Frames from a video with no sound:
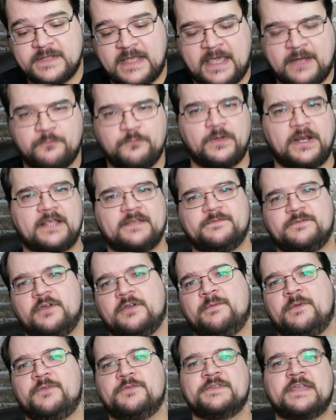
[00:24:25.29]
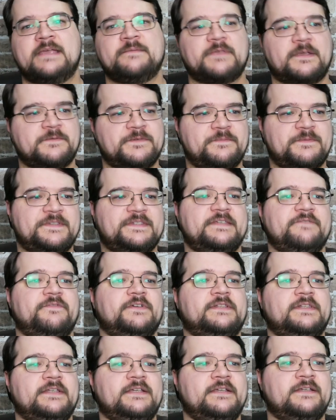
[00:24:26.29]
And when I talk about those games, I'm
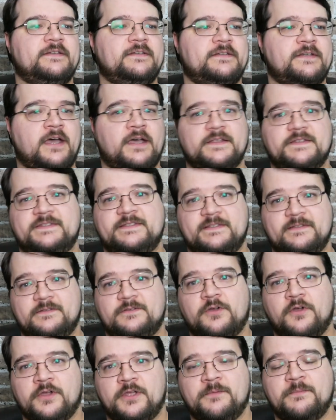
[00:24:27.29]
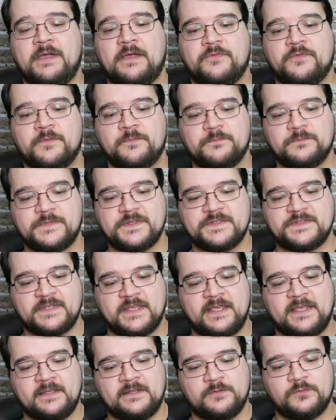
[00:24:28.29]
specifically not talking about them to
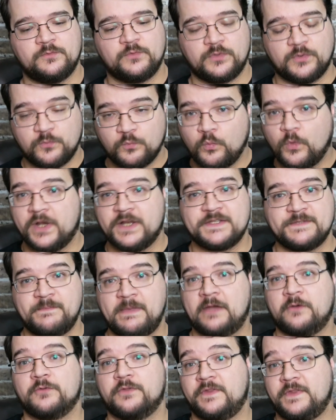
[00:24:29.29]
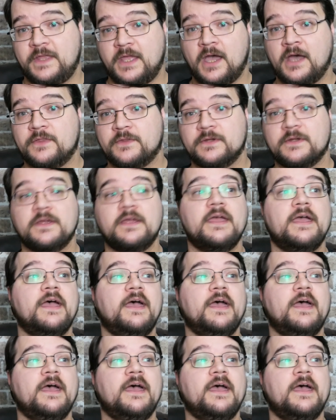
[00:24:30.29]
say one is better than the other.